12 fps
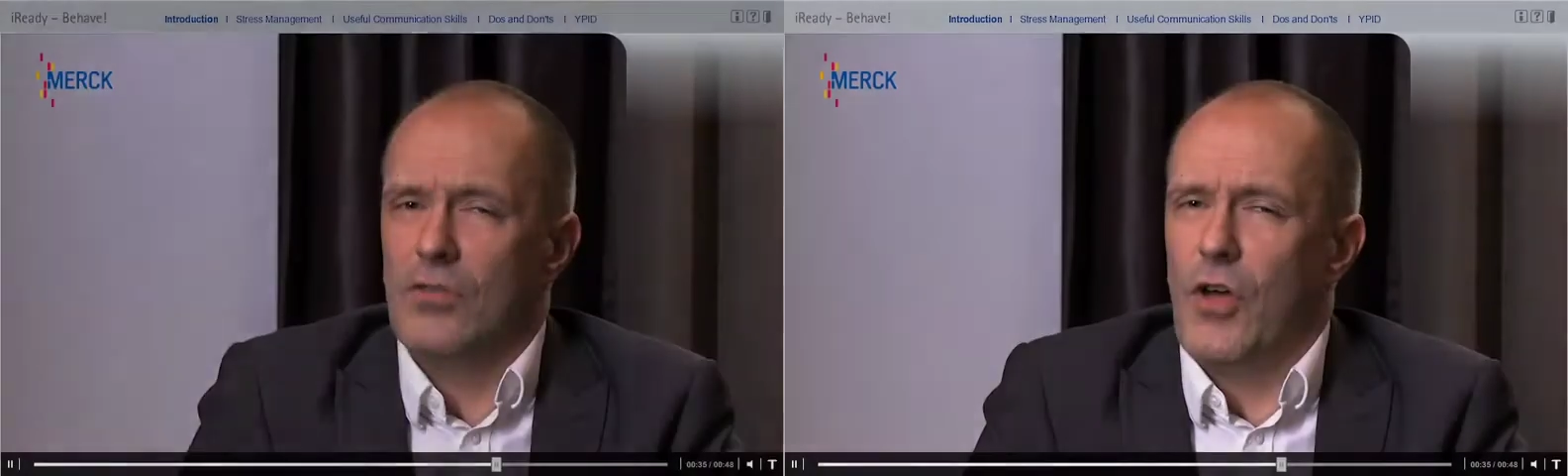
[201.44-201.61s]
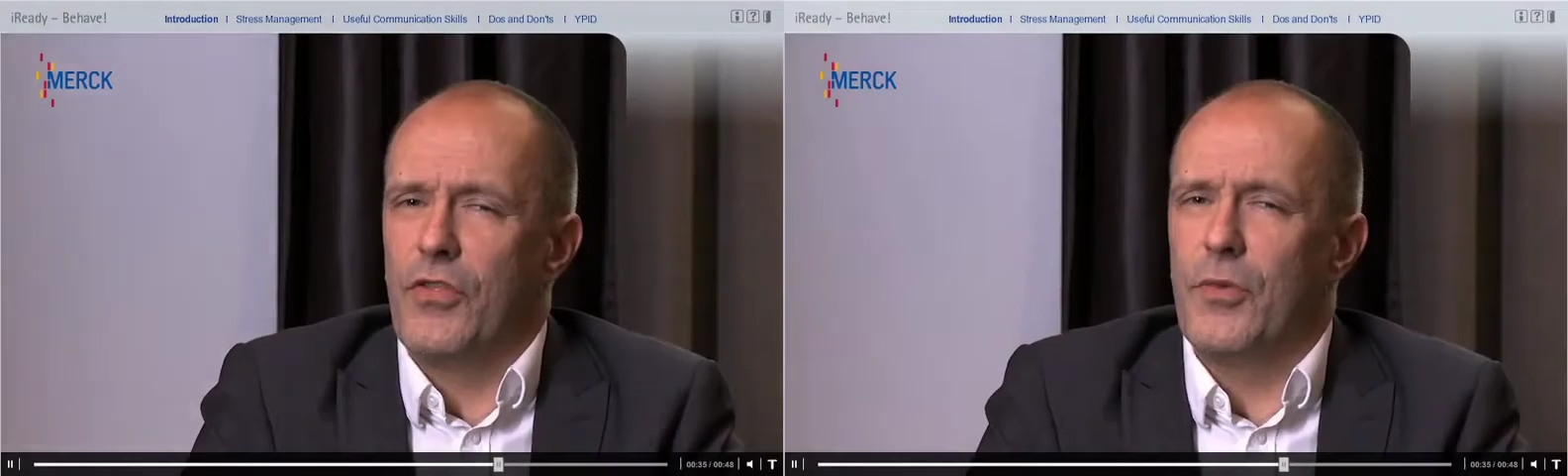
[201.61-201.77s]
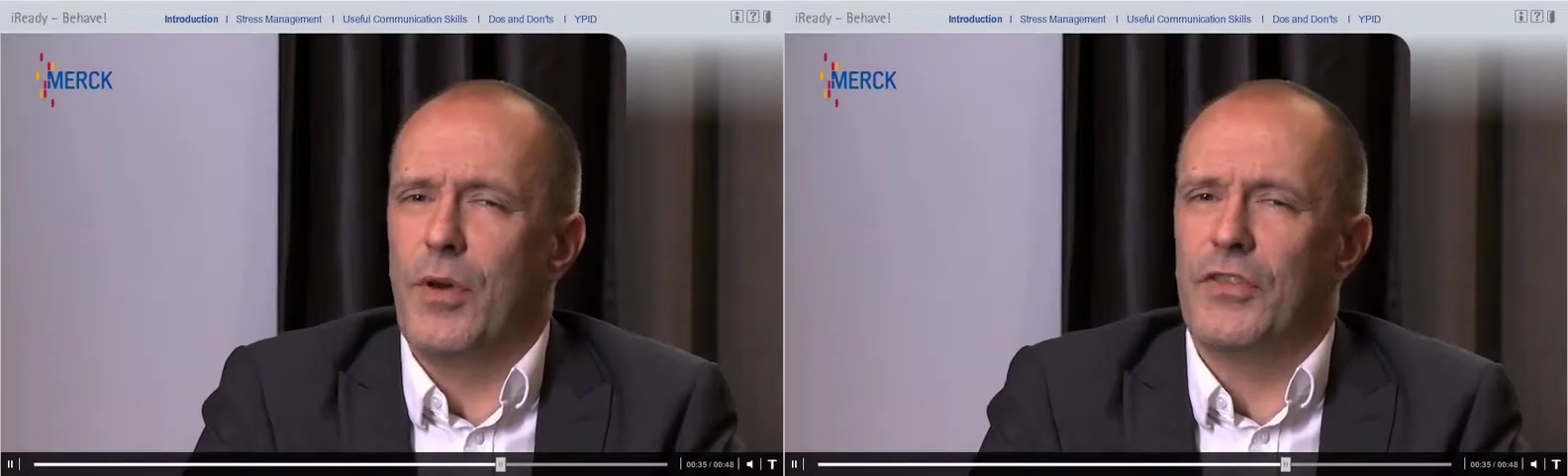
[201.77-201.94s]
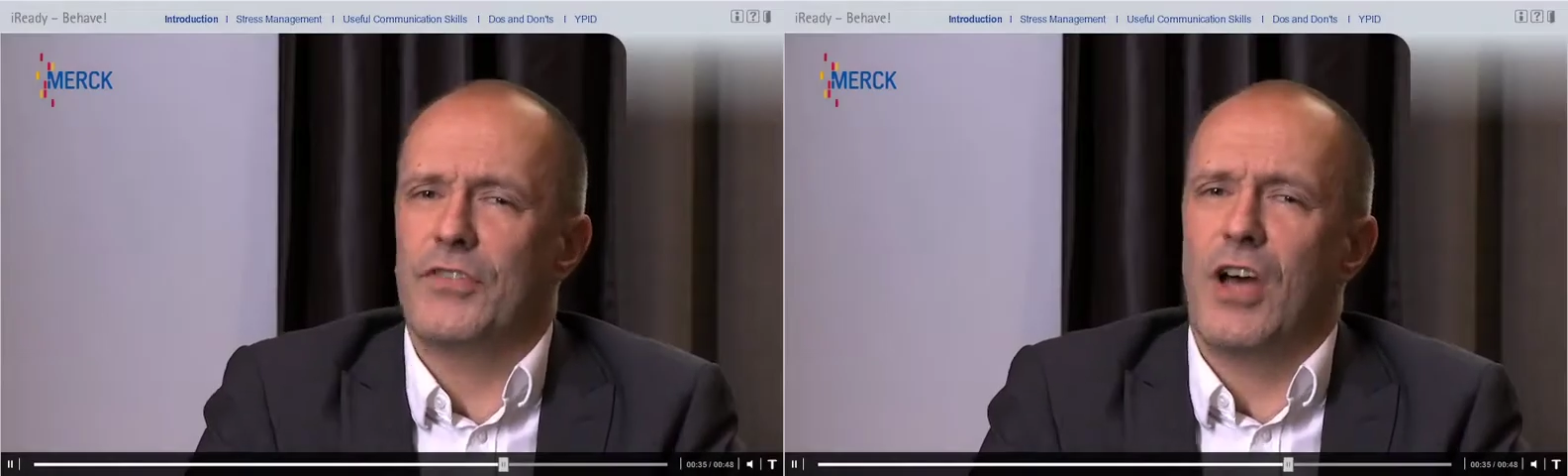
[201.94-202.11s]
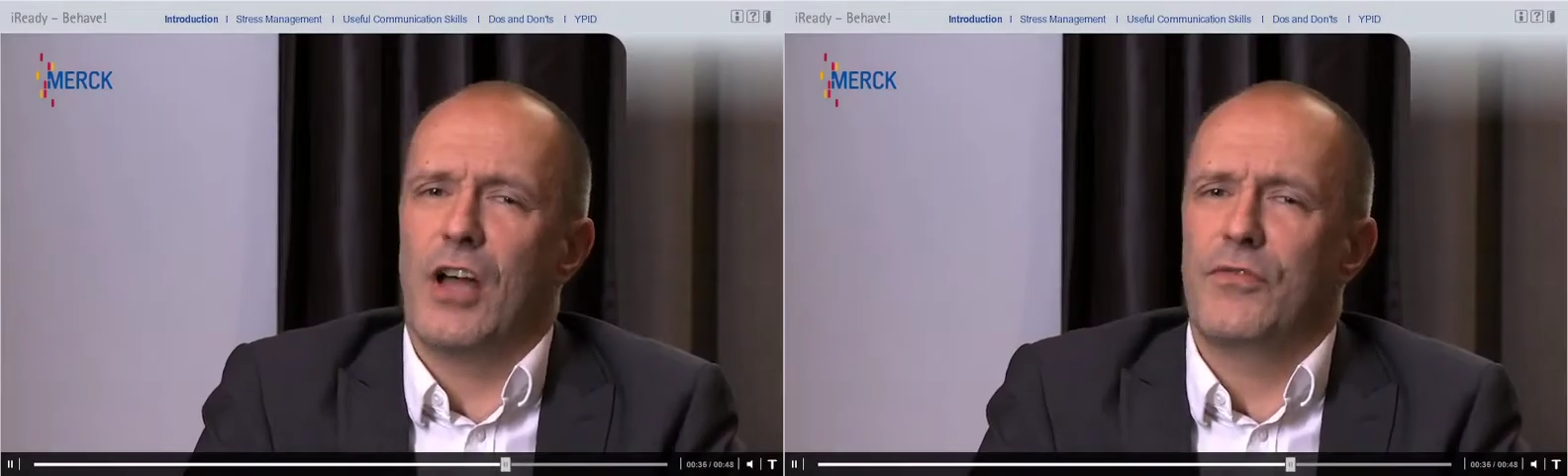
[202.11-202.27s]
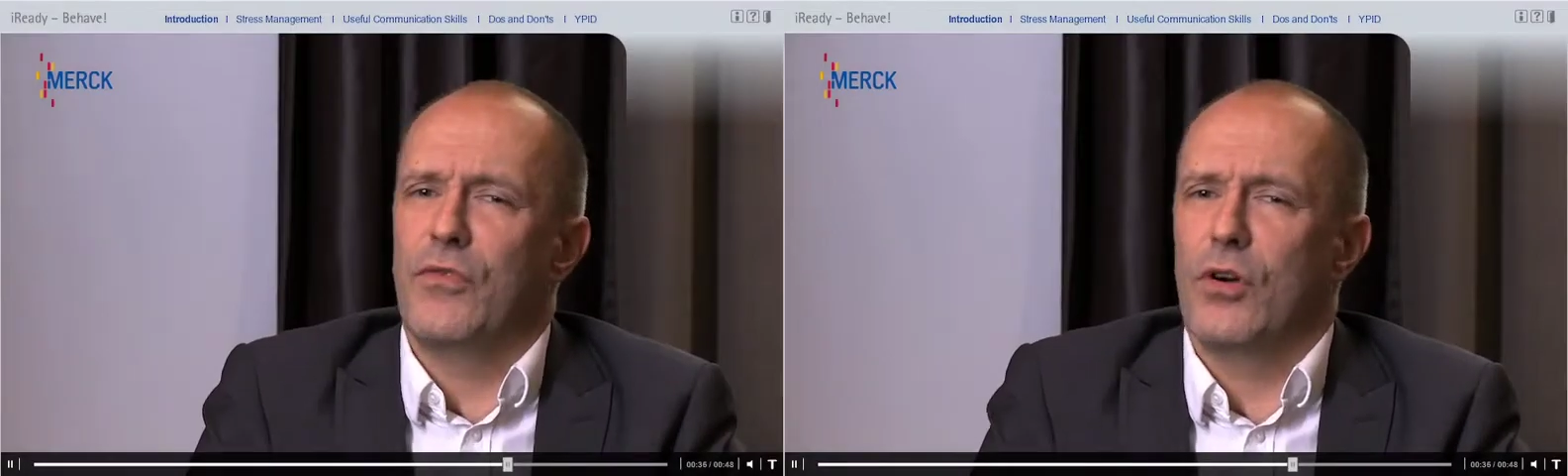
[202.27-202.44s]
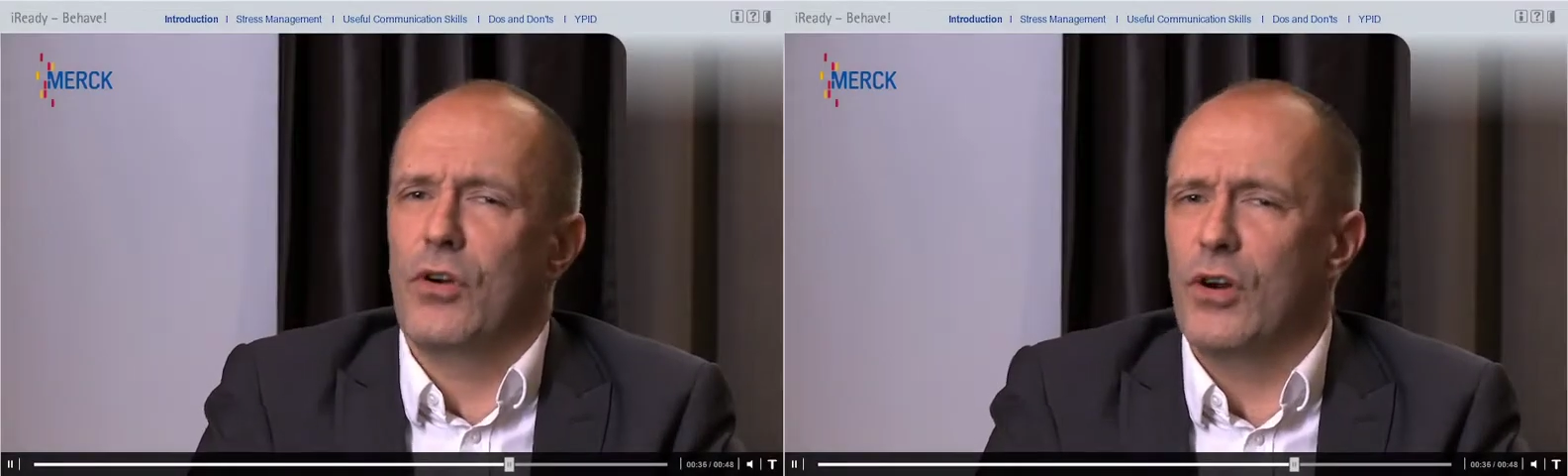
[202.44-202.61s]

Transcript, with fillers: Not the best start for a